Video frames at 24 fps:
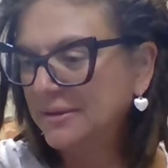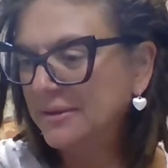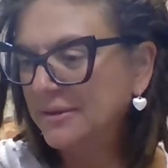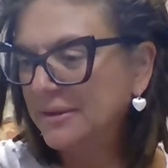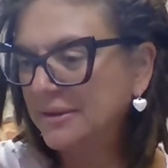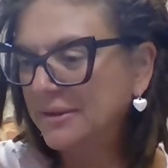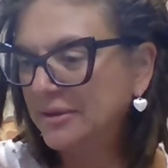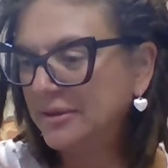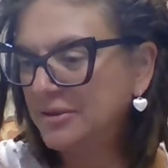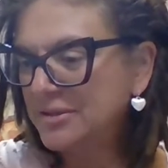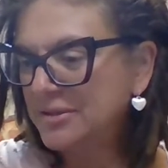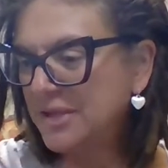
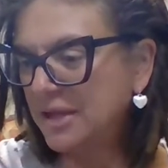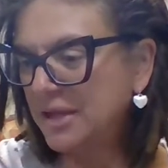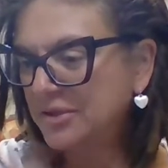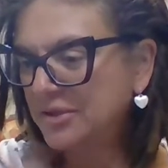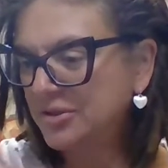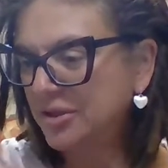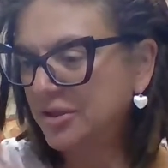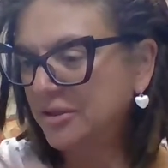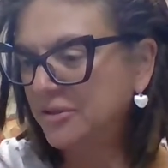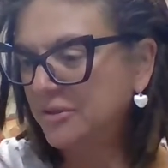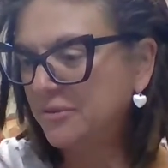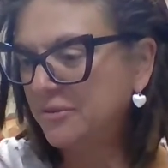And there's
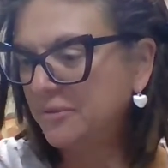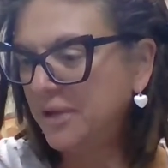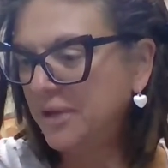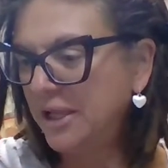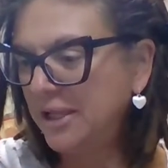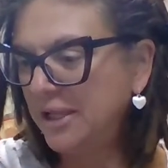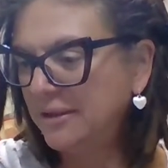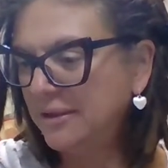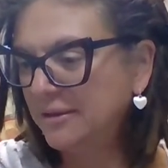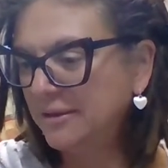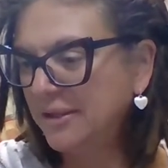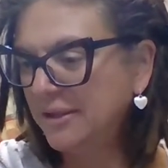actually 3
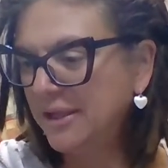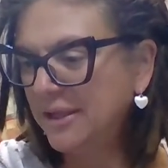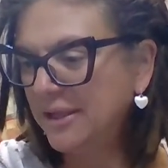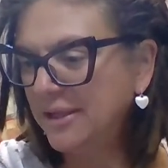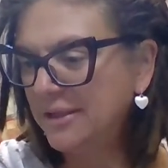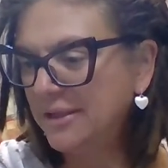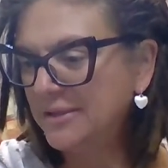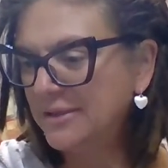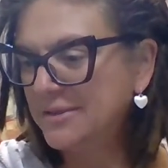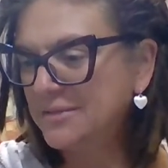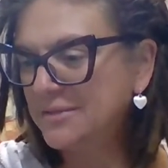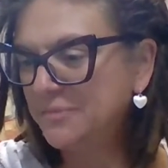little
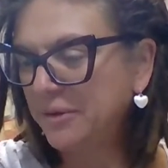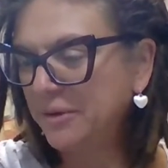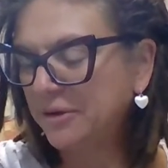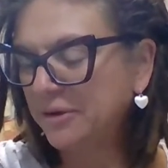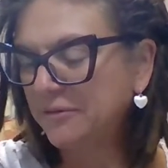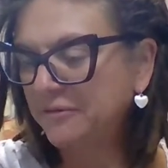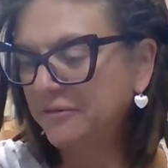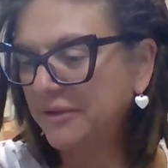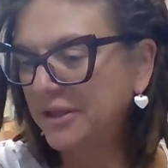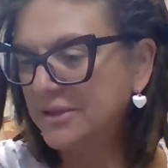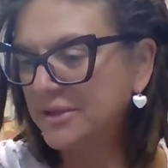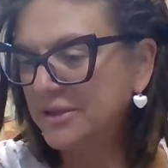kids,
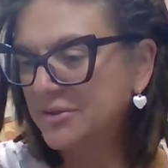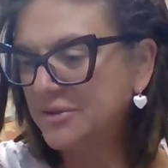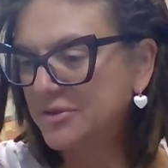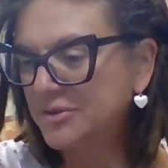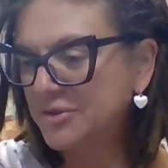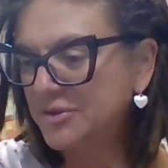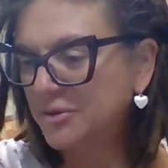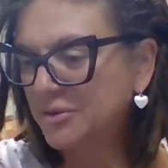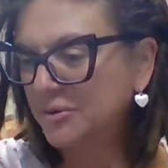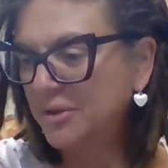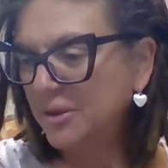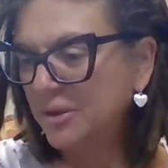butterflies. They're
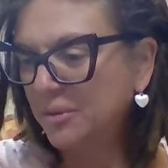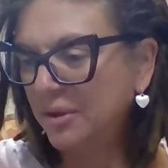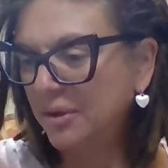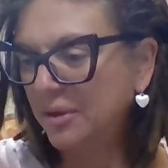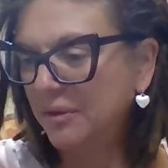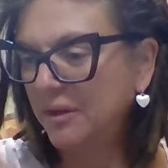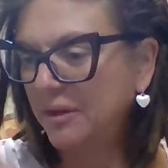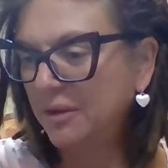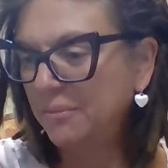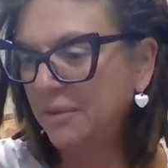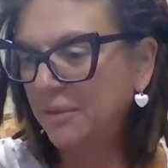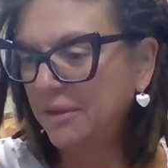so cute. And then
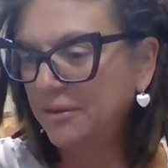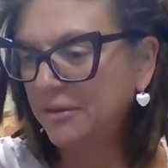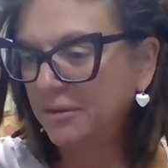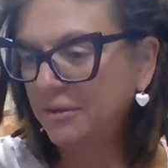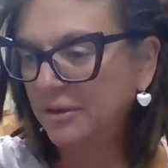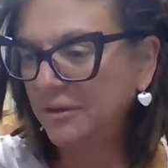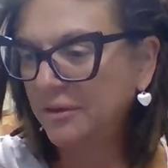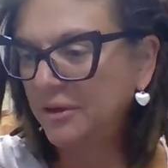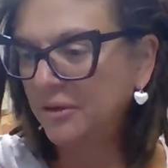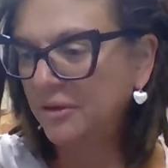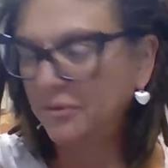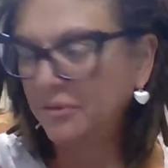a mother and
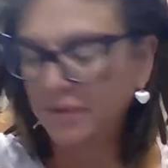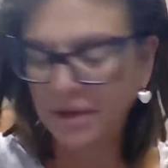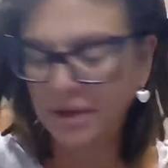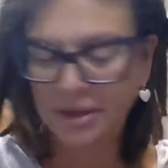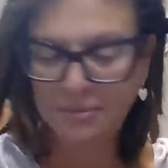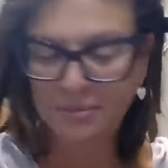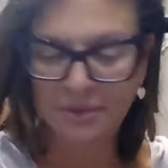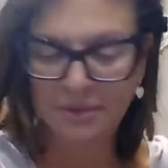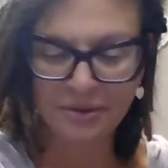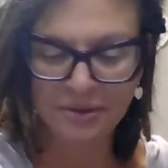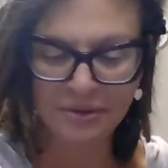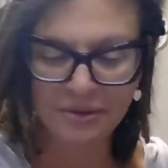then a
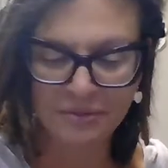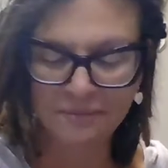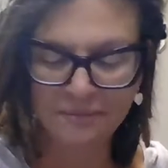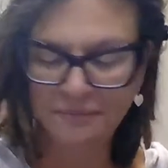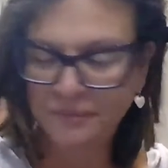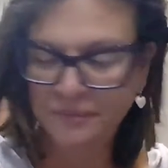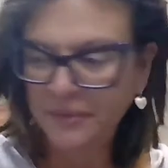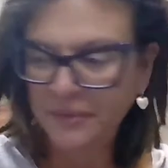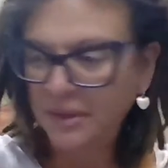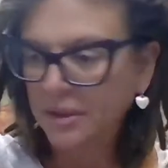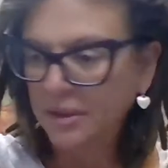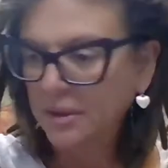grandmother.
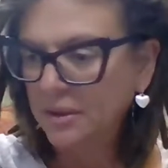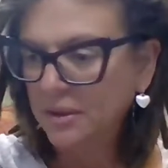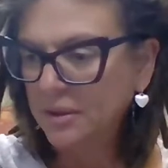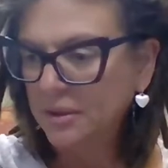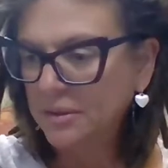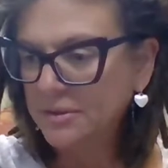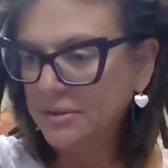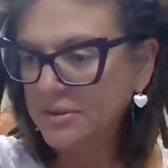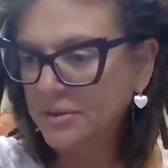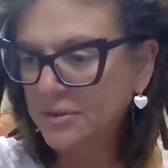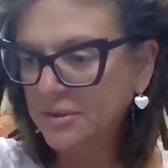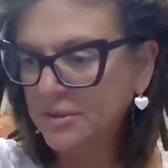And
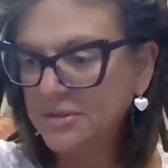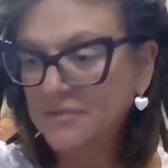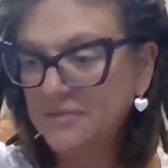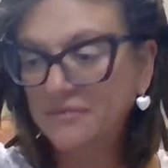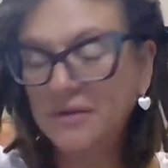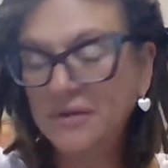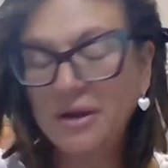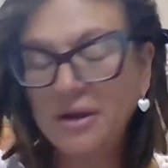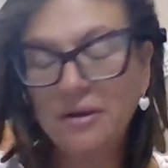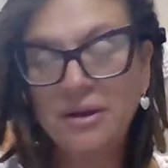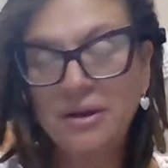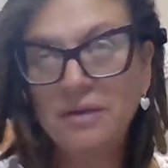so it's
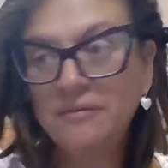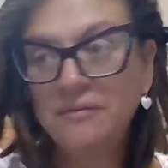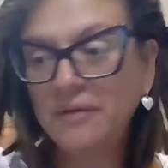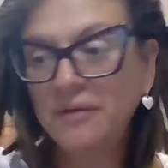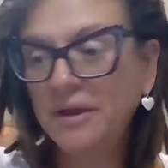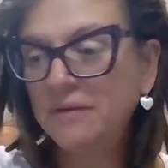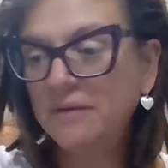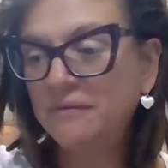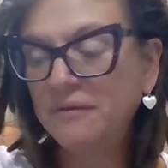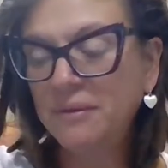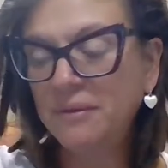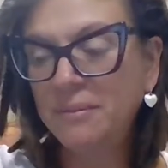very divine
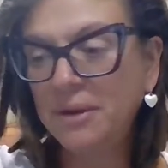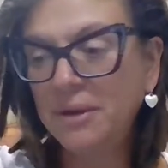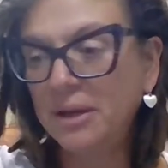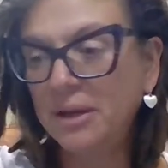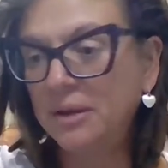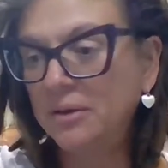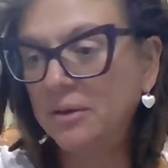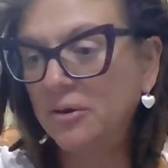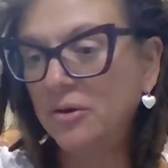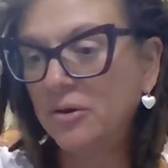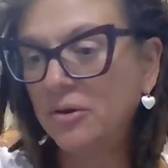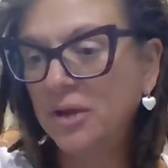
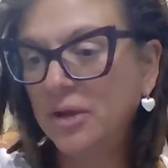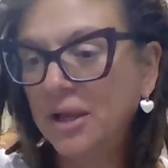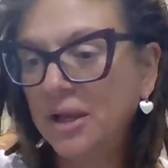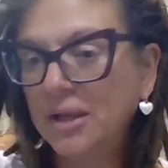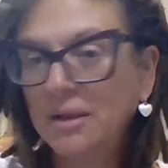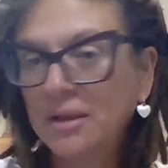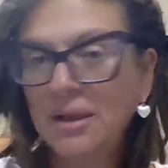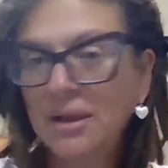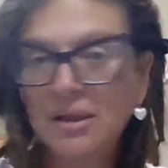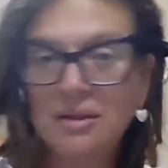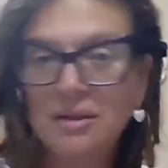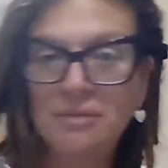feminine. You're getting
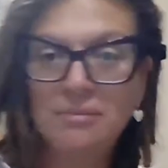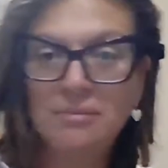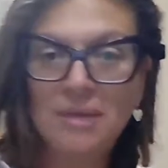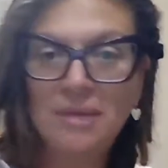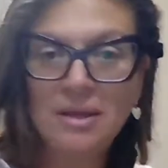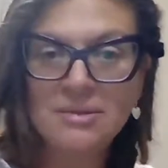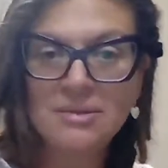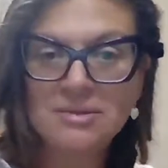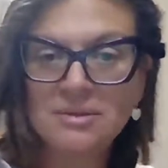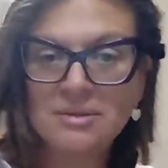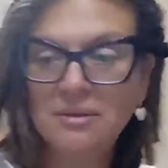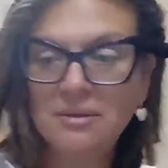like the
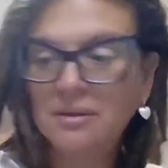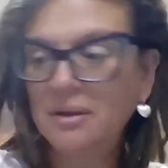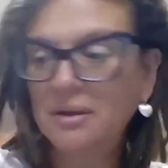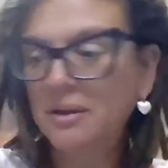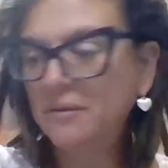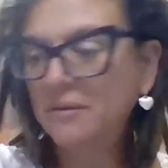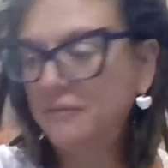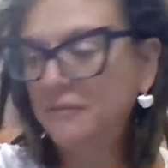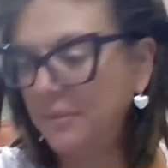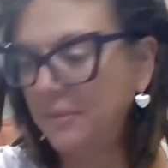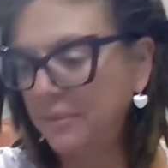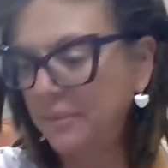masculine and
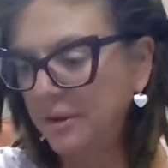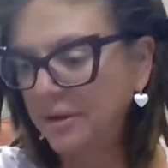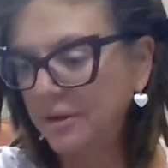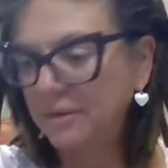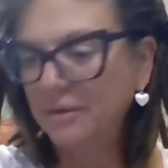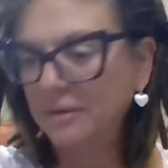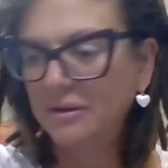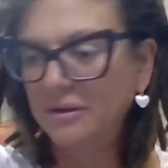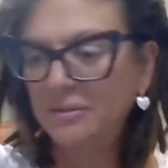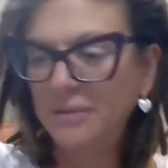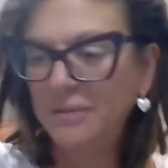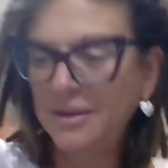the
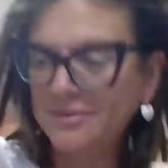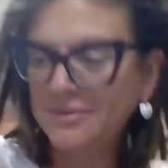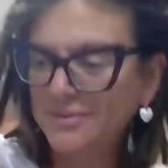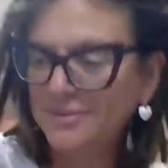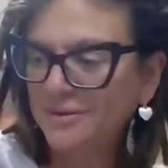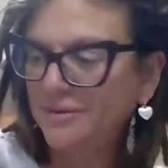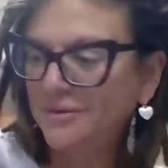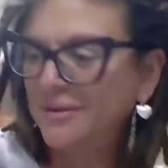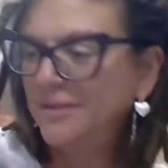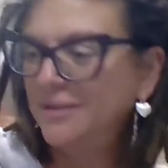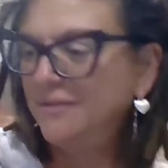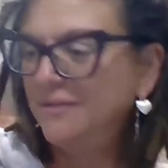feminine, the
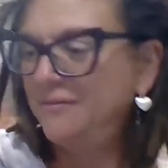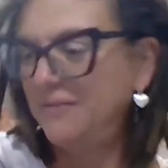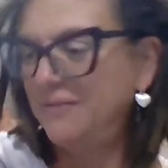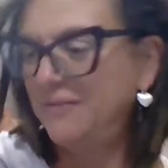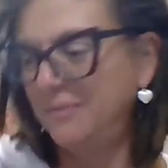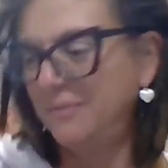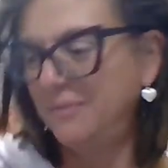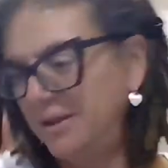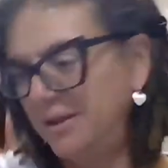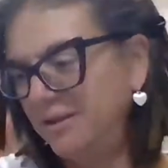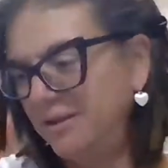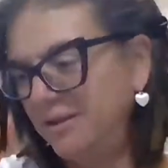masculine and the
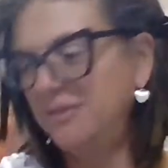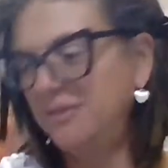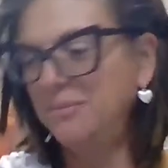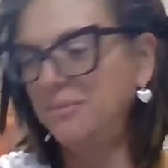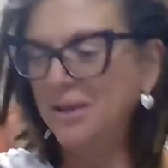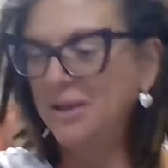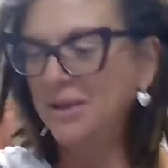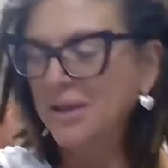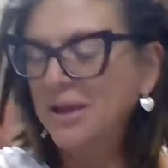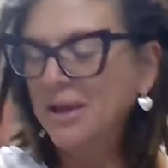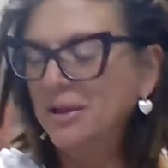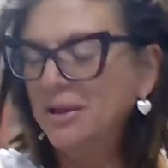
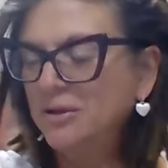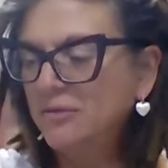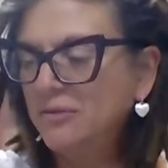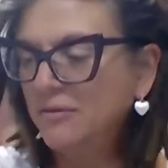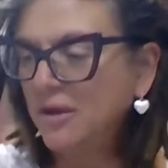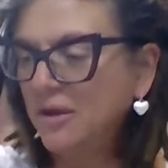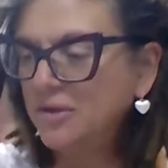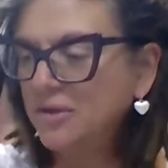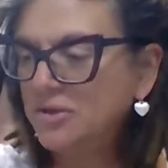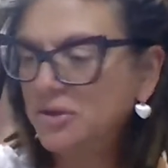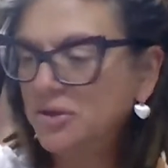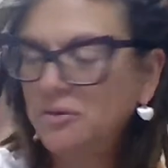feminine.
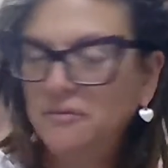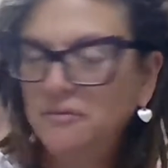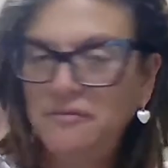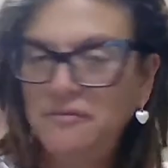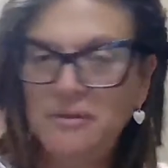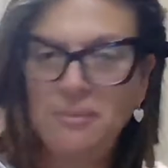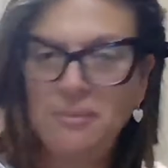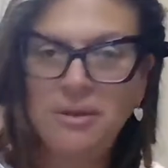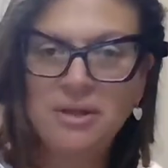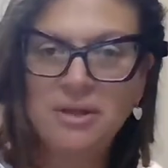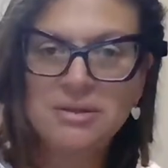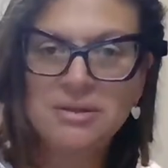You've got 2
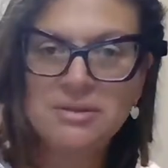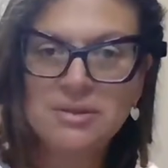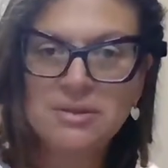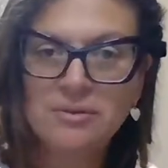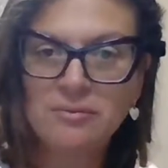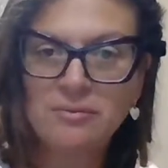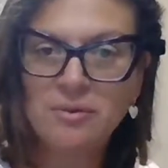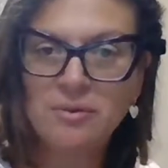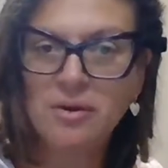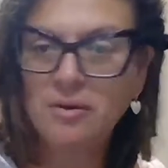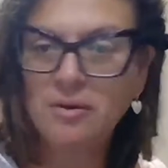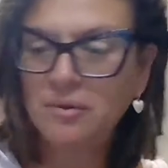feminines in
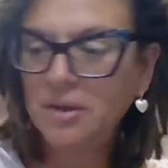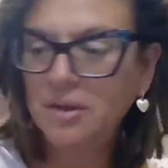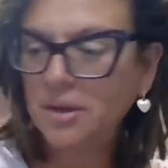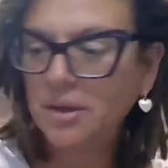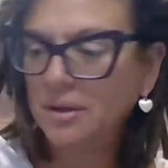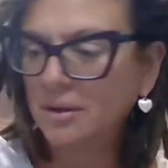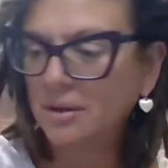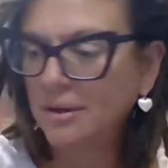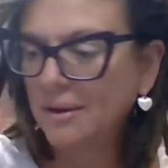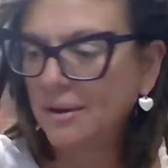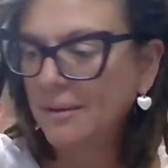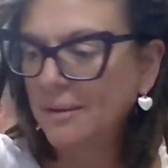a row
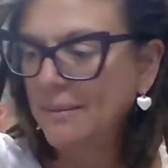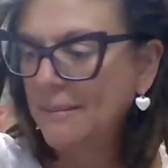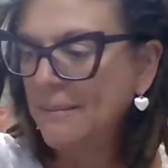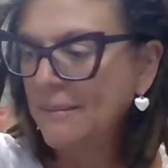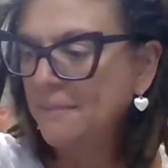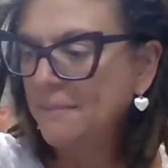here.